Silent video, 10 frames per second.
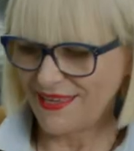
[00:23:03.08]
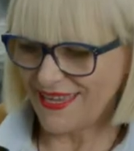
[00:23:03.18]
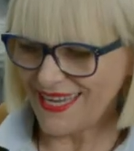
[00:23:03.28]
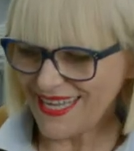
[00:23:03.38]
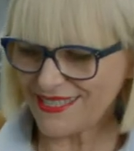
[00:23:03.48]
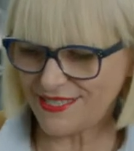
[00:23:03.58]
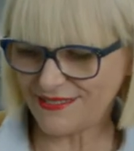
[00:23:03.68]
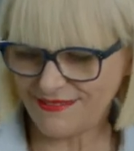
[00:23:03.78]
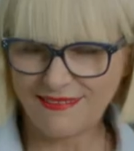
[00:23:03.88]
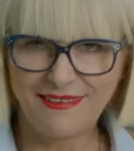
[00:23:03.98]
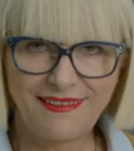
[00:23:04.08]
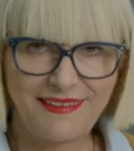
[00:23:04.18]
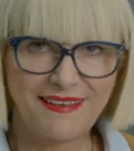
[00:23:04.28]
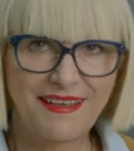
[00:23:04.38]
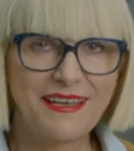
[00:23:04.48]
It needs it.
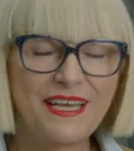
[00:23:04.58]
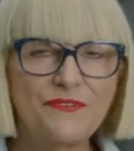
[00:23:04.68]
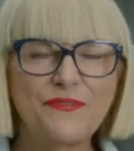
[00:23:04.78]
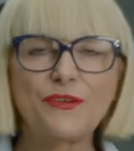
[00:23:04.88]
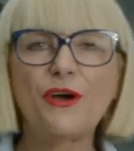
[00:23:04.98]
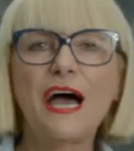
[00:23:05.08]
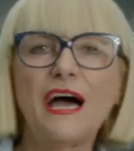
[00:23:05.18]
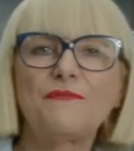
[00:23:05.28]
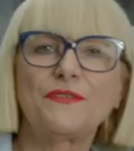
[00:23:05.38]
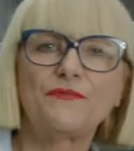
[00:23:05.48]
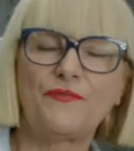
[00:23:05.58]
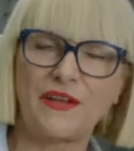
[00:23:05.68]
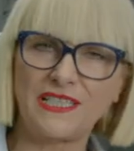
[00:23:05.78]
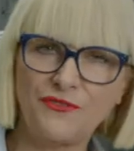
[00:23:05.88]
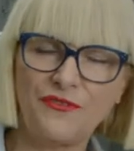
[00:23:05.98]
If you have the
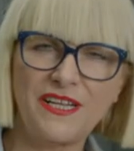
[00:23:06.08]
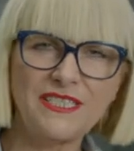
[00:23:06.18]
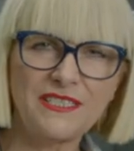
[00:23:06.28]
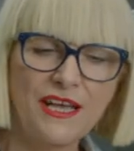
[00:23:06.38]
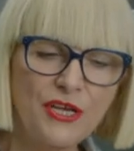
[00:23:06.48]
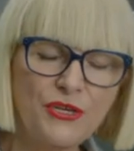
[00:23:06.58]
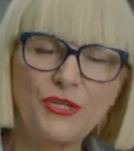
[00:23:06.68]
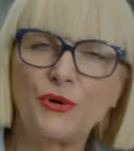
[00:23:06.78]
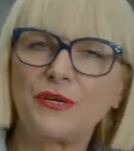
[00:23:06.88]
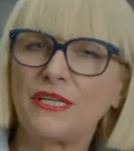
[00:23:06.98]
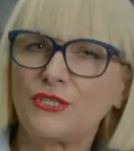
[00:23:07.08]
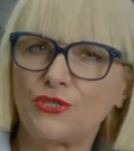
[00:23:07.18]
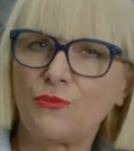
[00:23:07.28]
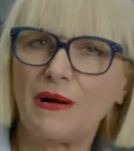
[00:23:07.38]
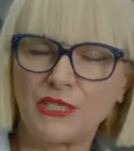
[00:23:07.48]
fresh fish, you don't need
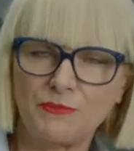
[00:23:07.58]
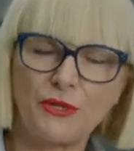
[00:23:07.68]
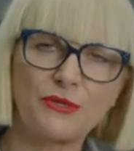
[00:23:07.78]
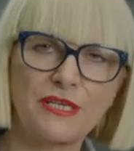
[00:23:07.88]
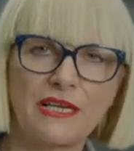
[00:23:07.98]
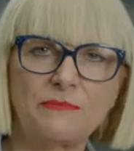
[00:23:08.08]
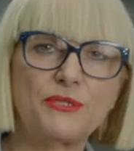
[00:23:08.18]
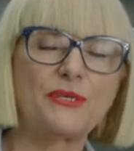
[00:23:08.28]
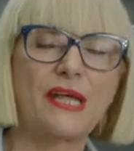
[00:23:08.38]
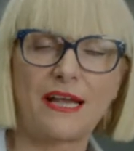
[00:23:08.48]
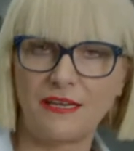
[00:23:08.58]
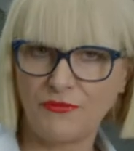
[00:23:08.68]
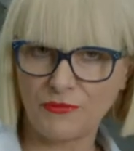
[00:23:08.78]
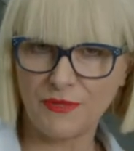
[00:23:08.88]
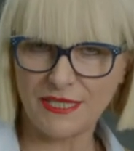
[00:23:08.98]
so much because it comes directly
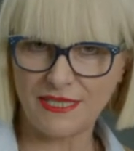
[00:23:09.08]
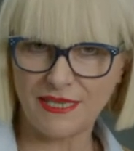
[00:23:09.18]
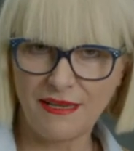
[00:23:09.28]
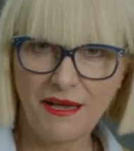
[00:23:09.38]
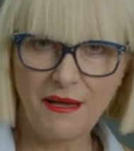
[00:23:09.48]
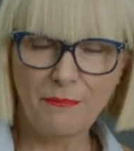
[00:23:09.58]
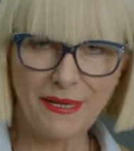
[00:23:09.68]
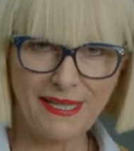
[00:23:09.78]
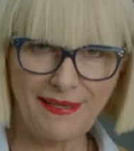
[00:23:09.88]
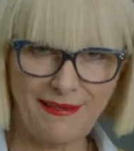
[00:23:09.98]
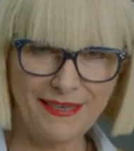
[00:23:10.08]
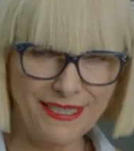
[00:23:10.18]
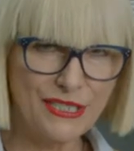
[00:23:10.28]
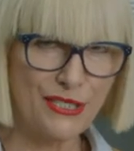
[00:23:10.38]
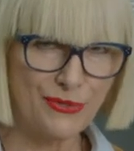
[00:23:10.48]
from the sea. But
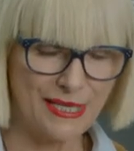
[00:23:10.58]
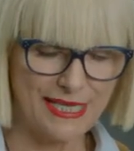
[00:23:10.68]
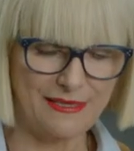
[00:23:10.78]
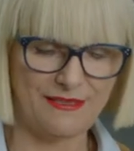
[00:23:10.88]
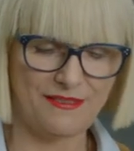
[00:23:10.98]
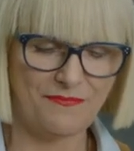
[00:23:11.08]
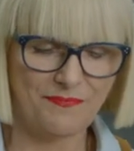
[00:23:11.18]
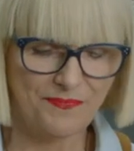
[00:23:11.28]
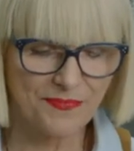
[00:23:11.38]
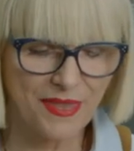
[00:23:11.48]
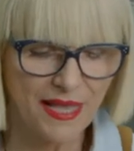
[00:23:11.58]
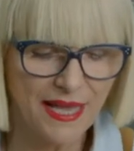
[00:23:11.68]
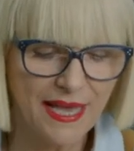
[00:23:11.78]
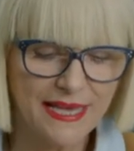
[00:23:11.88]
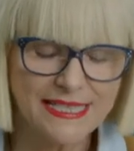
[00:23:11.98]
here, you need it.
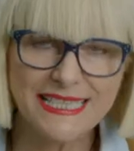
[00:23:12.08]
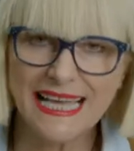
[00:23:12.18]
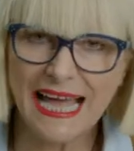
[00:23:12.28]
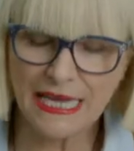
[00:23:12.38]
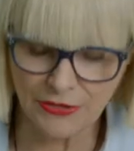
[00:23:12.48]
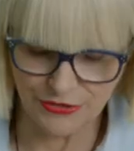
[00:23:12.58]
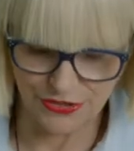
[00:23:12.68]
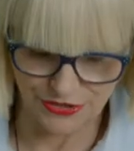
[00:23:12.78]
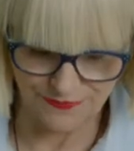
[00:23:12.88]
Scallions.